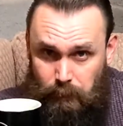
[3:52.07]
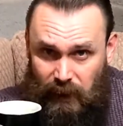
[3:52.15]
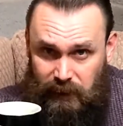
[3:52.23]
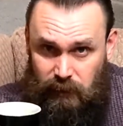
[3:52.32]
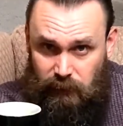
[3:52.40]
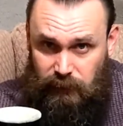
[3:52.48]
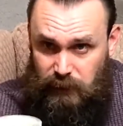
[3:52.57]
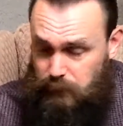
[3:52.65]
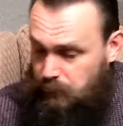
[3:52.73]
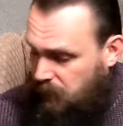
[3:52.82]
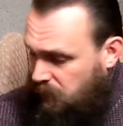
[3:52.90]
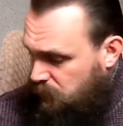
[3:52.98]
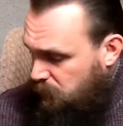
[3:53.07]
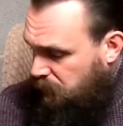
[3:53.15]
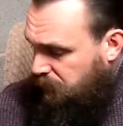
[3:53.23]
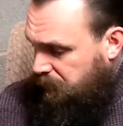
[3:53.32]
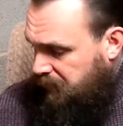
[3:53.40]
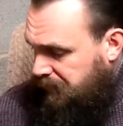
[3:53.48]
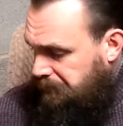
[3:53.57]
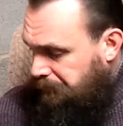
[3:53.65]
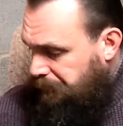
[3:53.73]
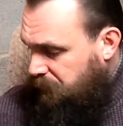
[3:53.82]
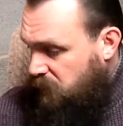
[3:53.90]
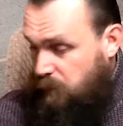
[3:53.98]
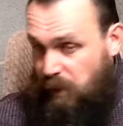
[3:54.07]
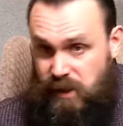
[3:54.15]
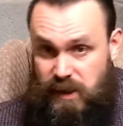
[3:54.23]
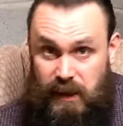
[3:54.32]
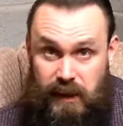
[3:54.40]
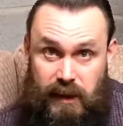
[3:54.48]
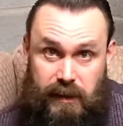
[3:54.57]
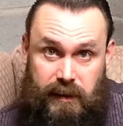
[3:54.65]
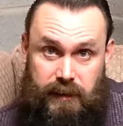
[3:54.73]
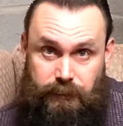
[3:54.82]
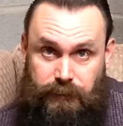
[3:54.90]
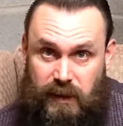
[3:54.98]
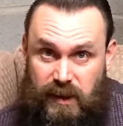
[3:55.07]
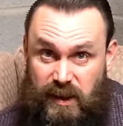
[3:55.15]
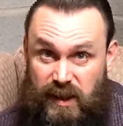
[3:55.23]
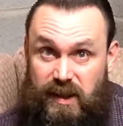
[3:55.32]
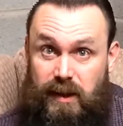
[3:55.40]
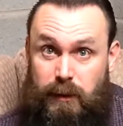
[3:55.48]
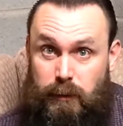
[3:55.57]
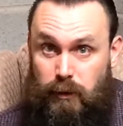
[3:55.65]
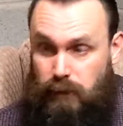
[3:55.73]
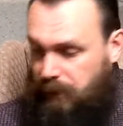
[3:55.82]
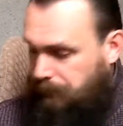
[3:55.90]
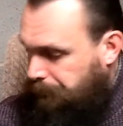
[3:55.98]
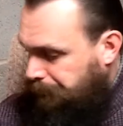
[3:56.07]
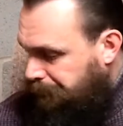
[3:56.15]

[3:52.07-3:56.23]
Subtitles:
Black coffee as per usual for me, especially as it's in the morning.